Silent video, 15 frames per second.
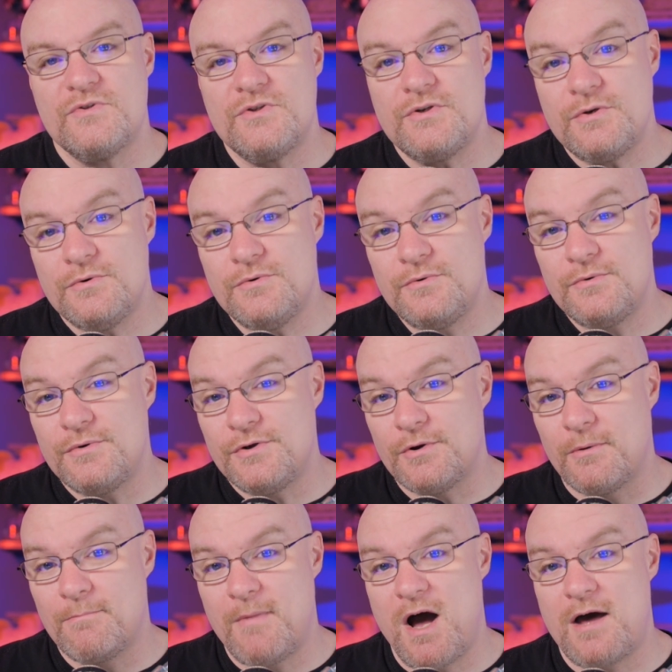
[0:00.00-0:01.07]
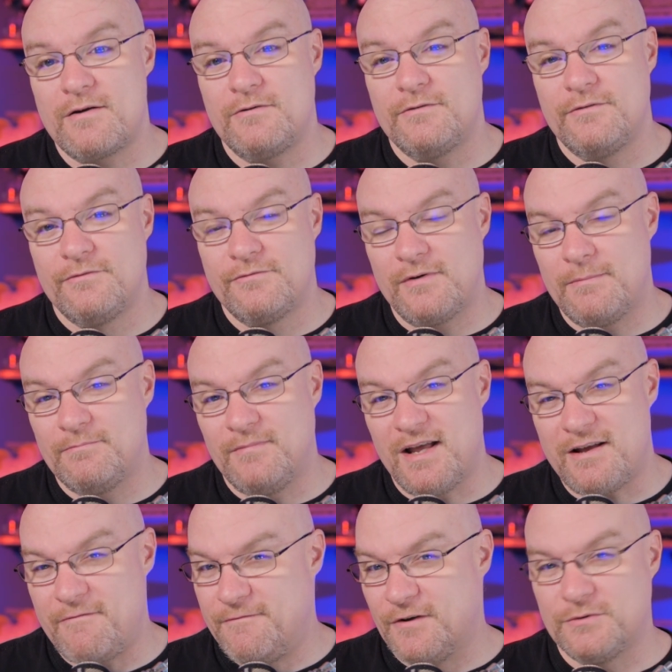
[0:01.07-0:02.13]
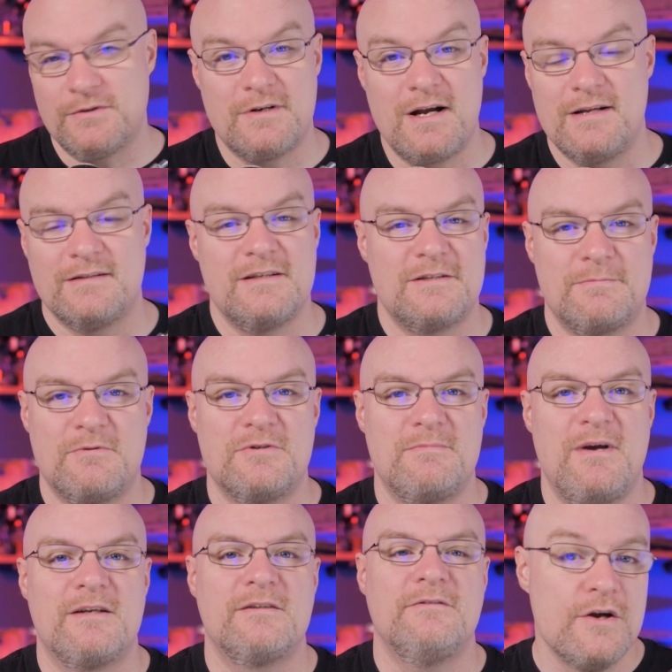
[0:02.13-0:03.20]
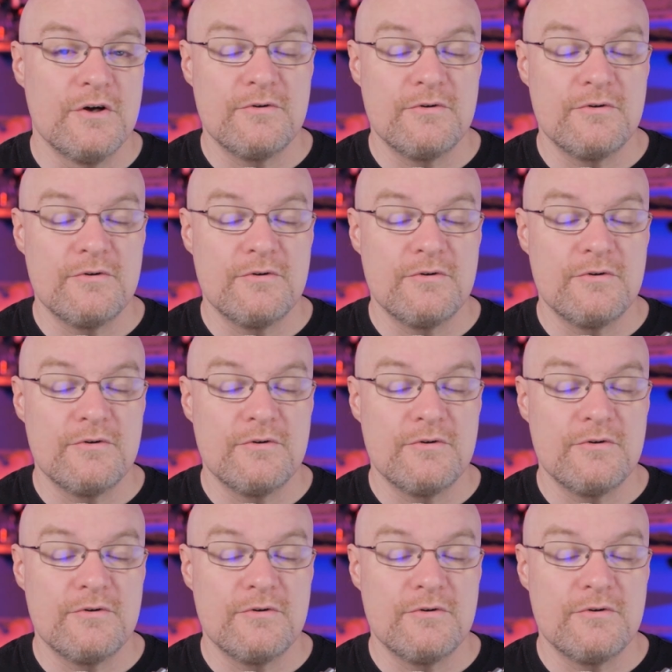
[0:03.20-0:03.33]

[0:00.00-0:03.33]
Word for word: to your model from like a filter context perspective.